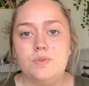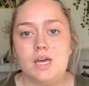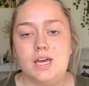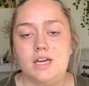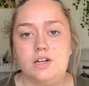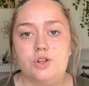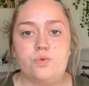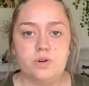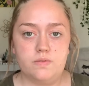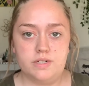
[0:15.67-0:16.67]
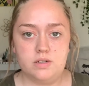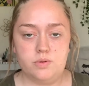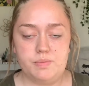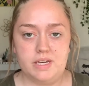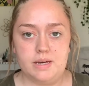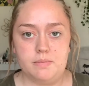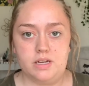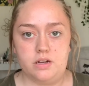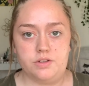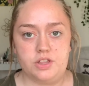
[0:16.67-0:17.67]
And the real video will be coming
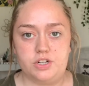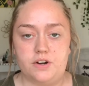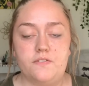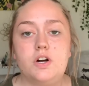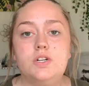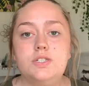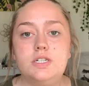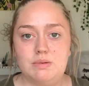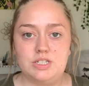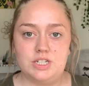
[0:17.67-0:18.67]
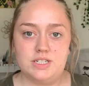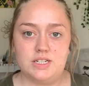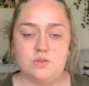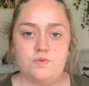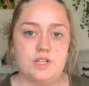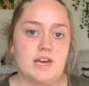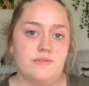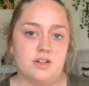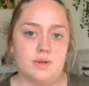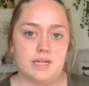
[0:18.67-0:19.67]
on the 31st. Make sure you stay tuned for that
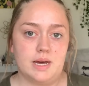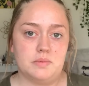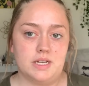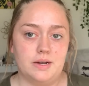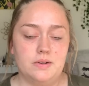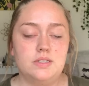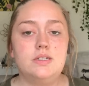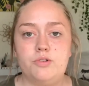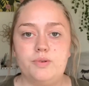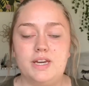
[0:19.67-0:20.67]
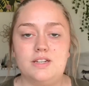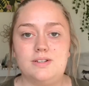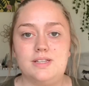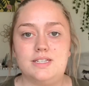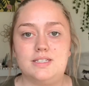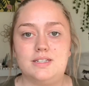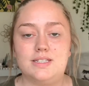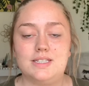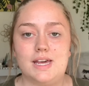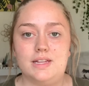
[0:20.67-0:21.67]
video when it comes out. Before we get into this
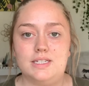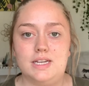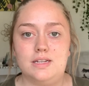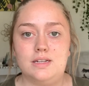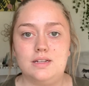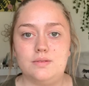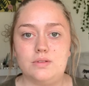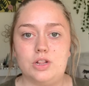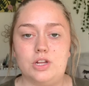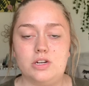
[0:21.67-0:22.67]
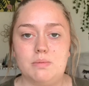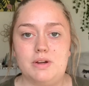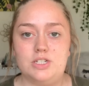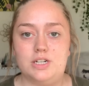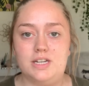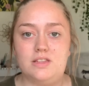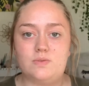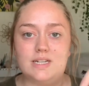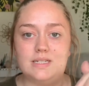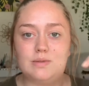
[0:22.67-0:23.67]
skeleton look, make sure to hit the
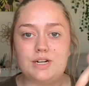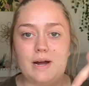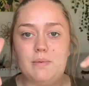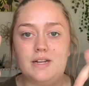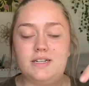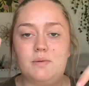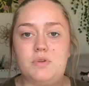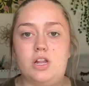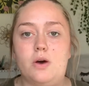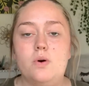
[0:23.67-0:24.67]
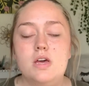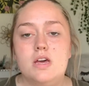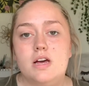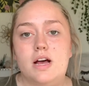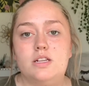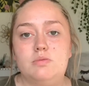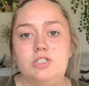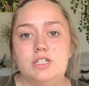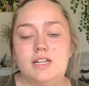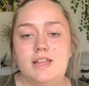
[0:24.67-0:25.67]
red subscribe button down below. Also be
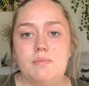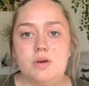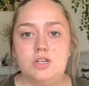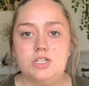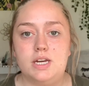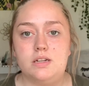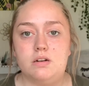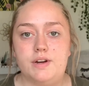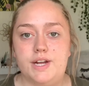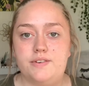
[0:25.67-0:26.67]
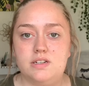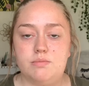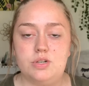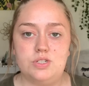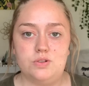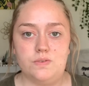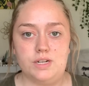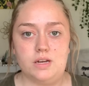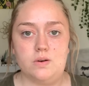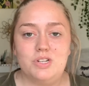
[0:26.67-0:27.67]
sure to hit that bell so you get notified every time I post a new
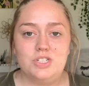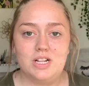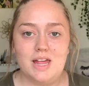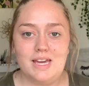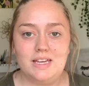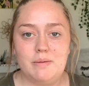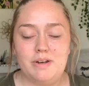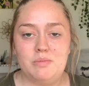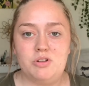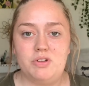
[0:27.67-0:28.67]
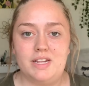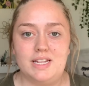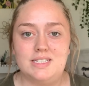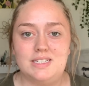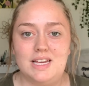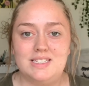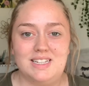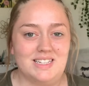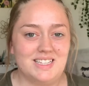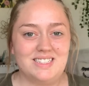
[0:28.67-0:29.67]
video. Be sure to like, comment down below what you'd like to see next, and
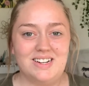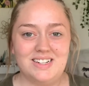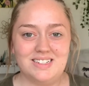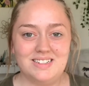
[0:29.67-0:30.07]
let's get started.